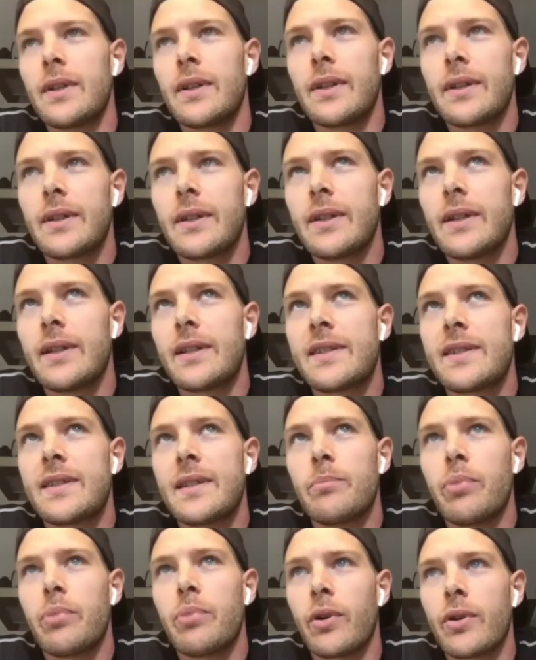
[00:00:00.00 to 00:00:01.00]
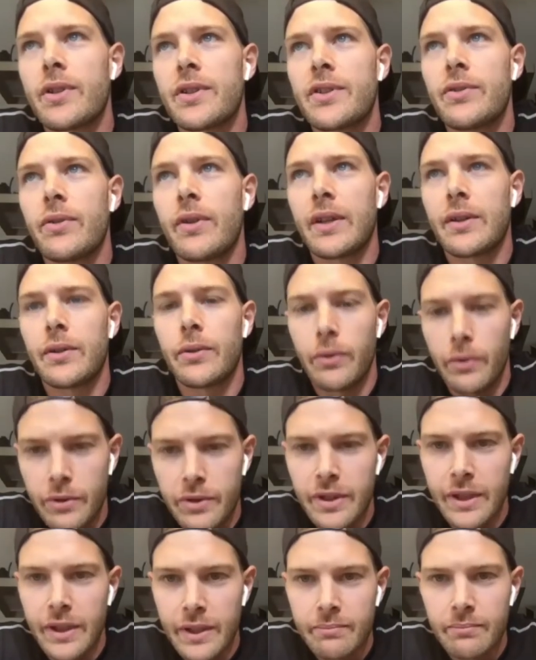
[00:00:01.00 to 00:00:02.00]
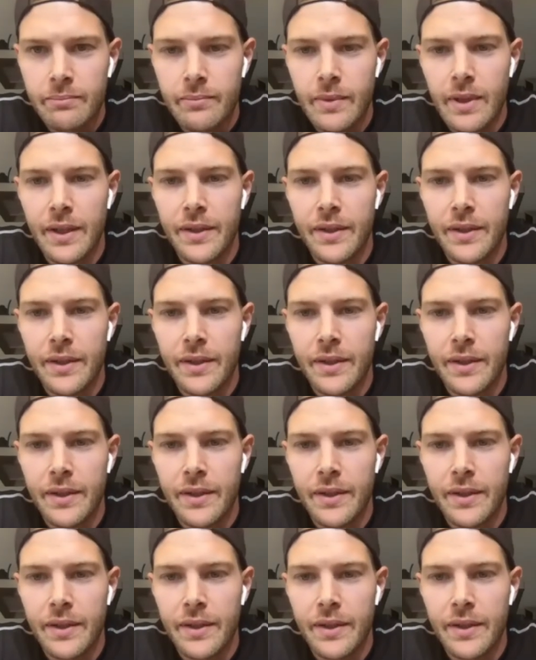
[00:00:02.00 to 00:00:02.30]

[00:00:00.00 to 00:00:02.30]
it's important to get a routine